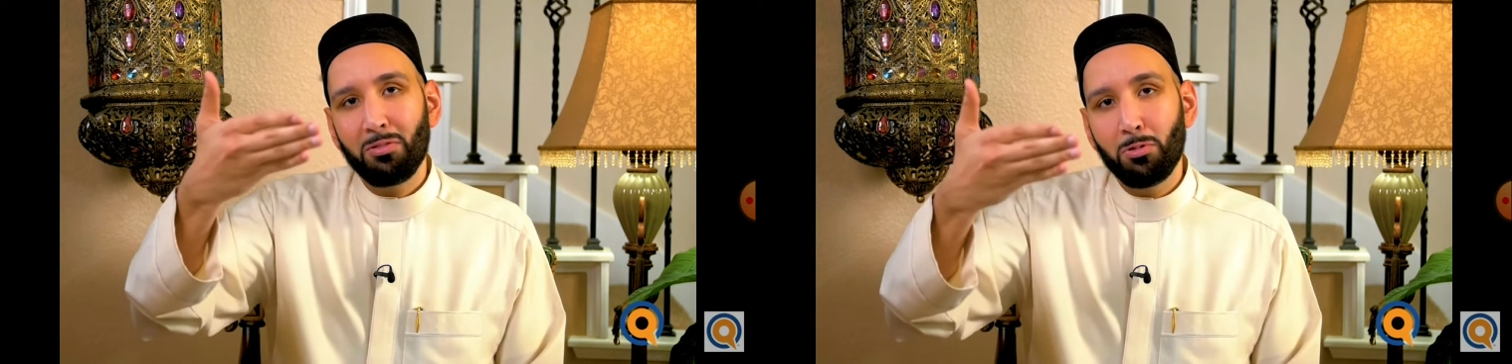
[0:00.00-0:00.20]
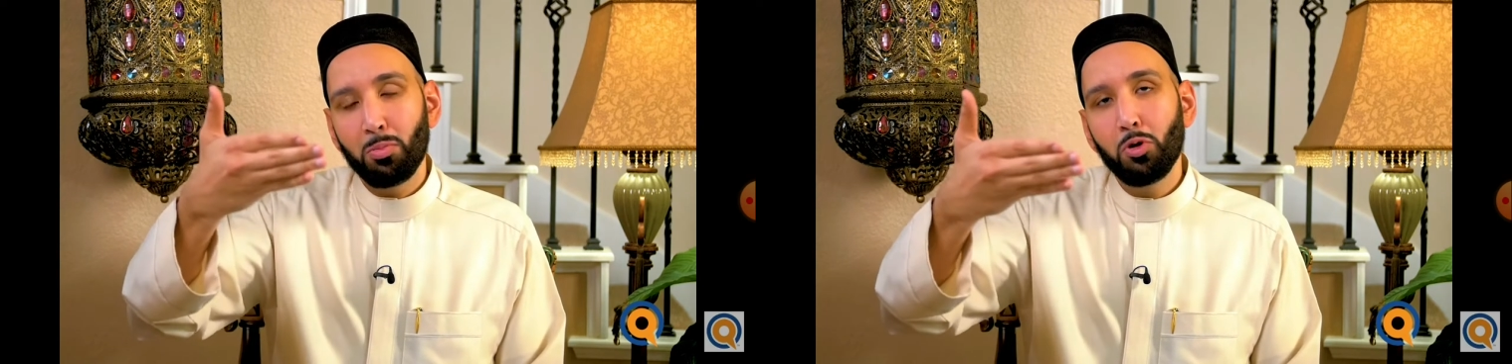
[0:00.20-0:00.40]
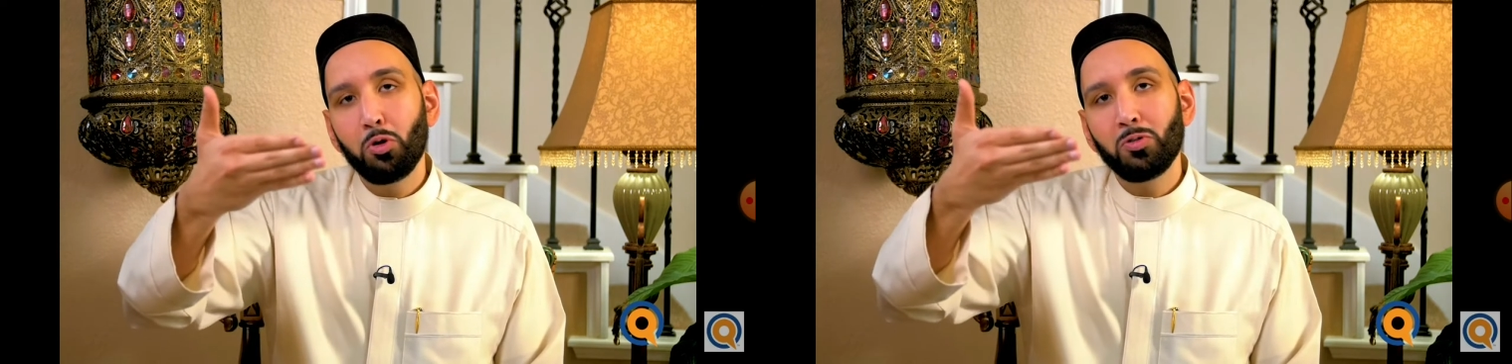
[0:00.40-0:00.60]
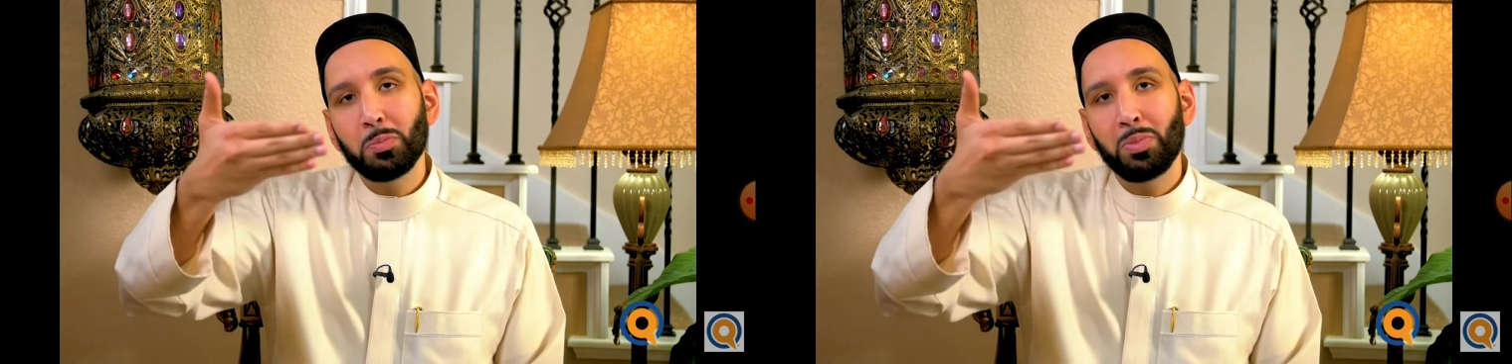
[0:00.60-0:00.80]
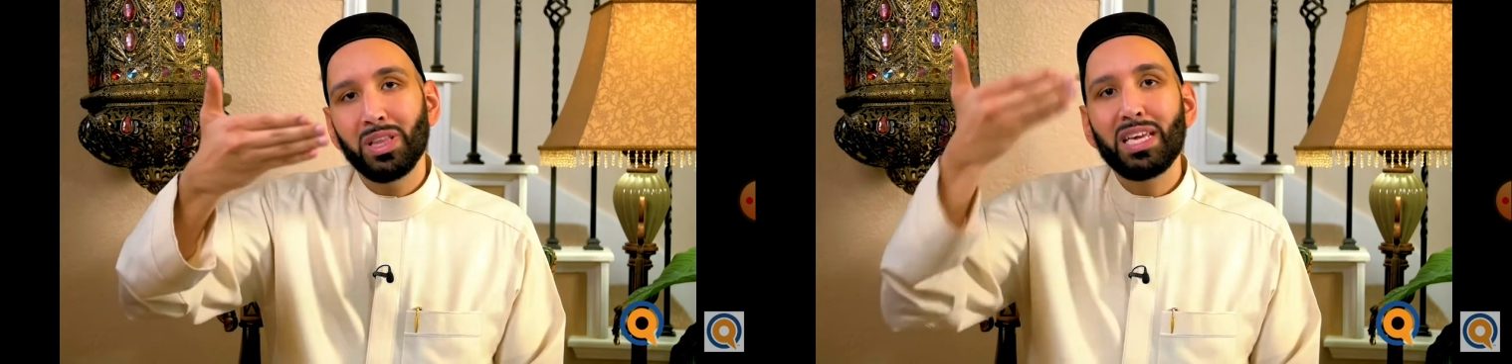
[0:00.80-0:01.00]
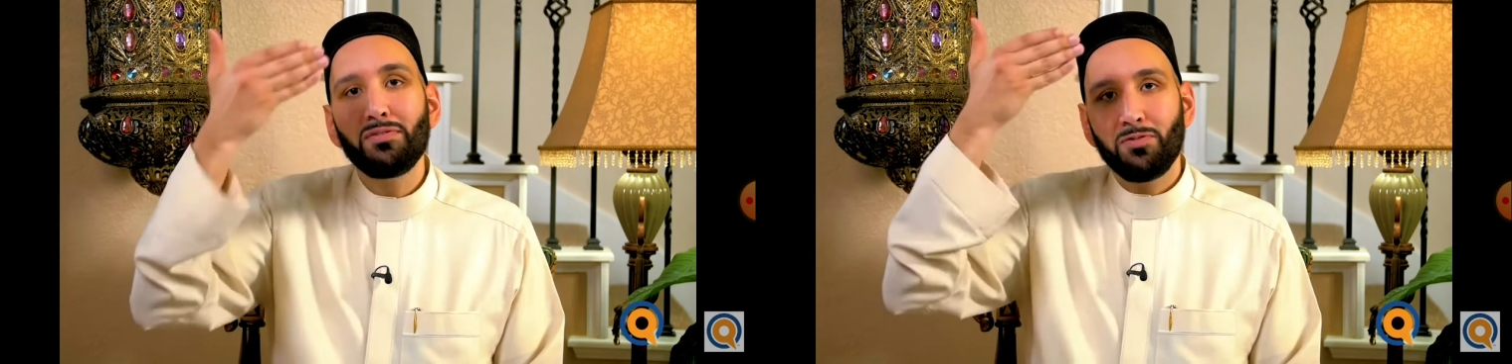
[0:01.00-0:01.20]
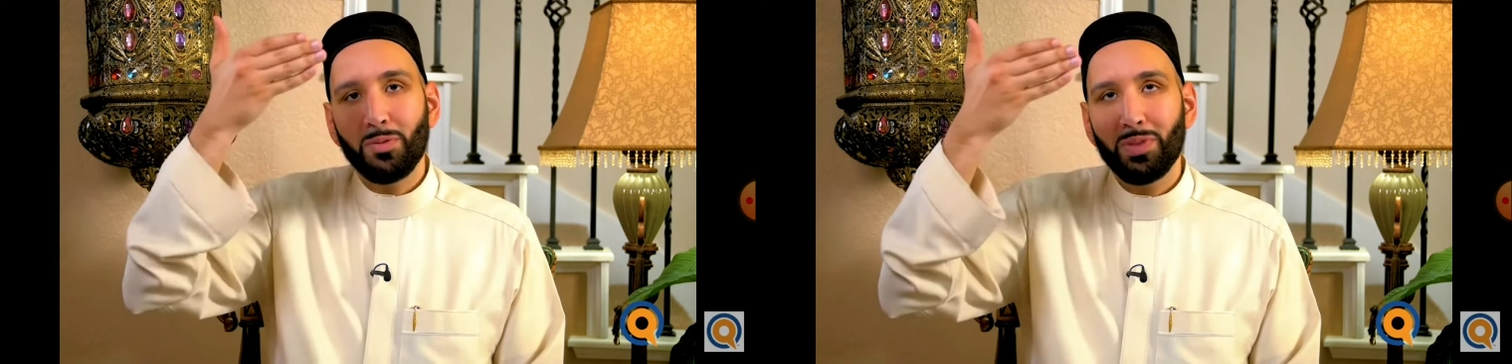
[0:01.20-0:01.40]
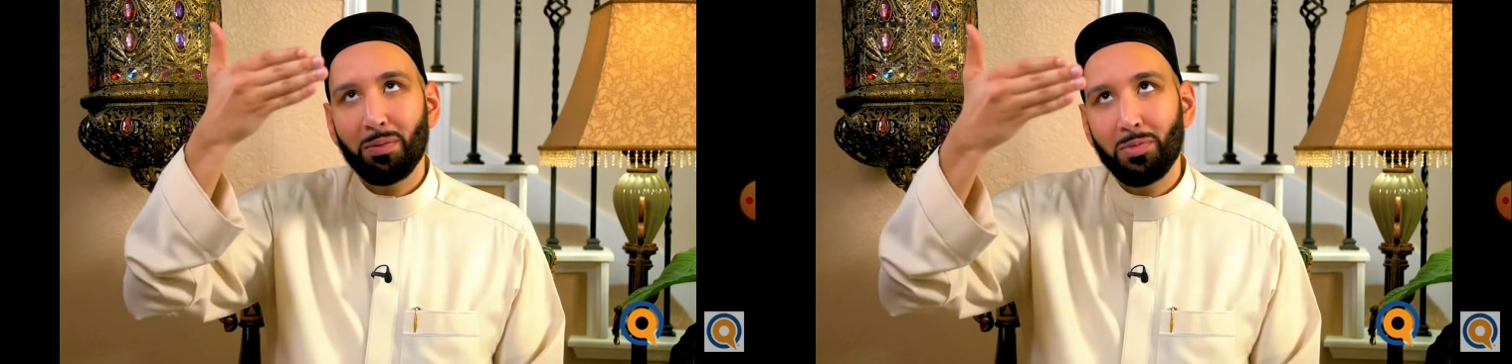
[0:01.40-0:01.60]
removes belief
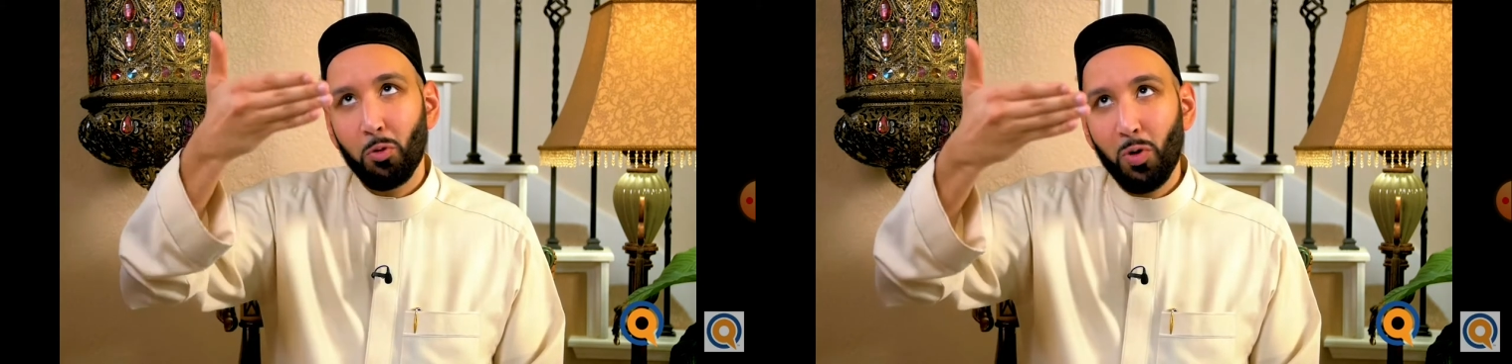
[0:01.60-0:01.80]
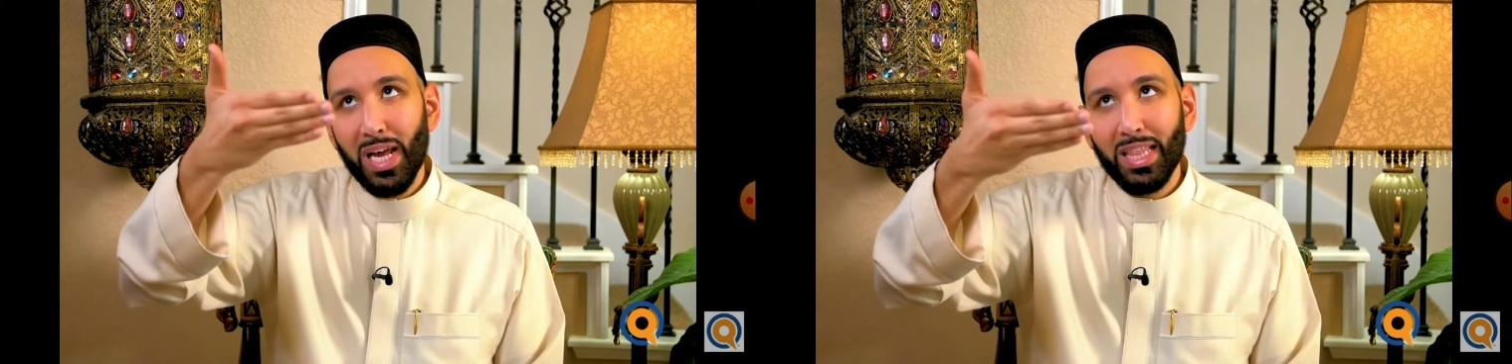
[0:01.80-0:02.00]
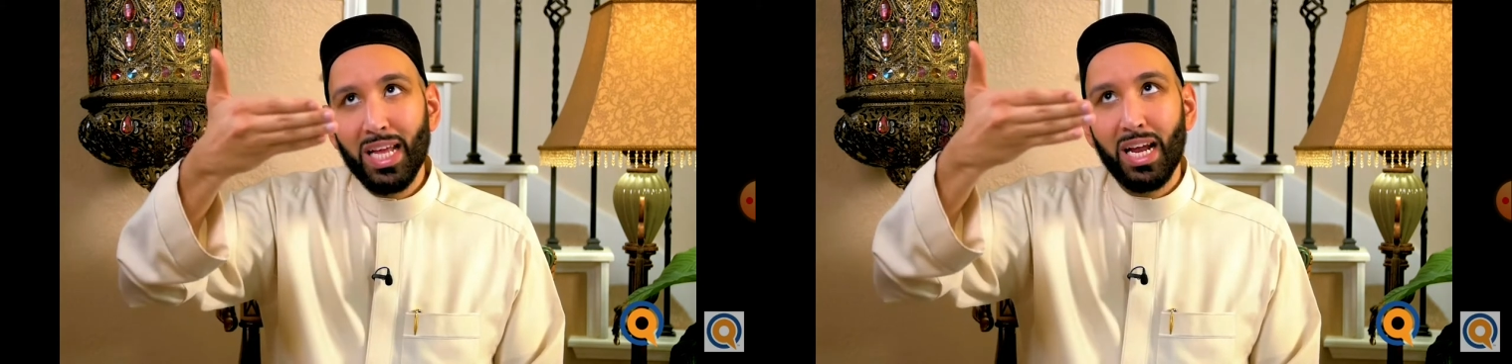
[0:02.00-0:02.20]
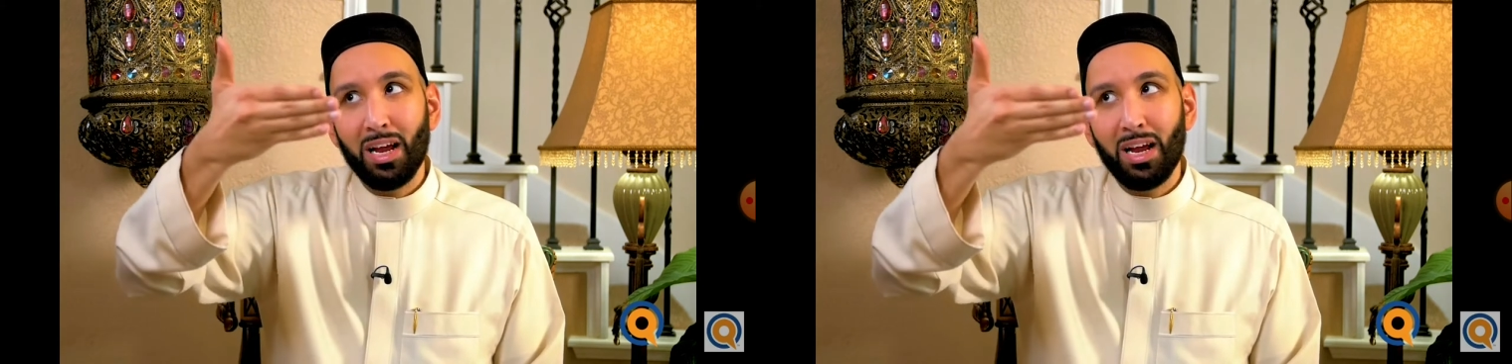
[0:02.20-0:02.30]
from him the way that